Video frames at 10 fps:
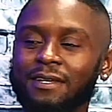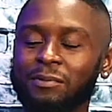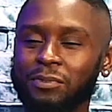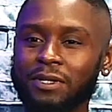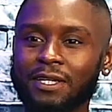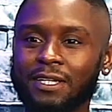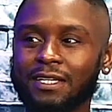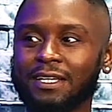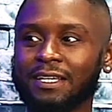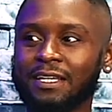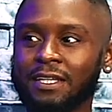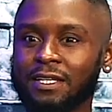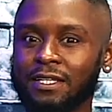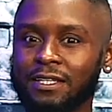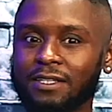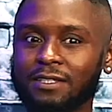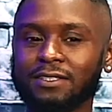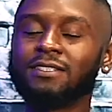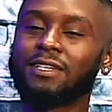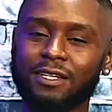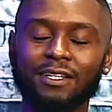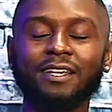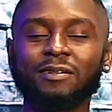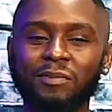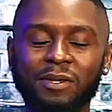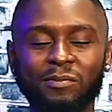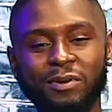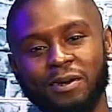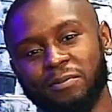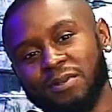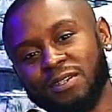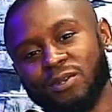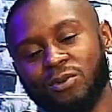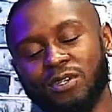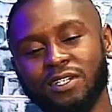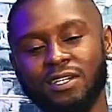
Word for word: but, and you met bun b before in real life yeah i met bun b doing uh,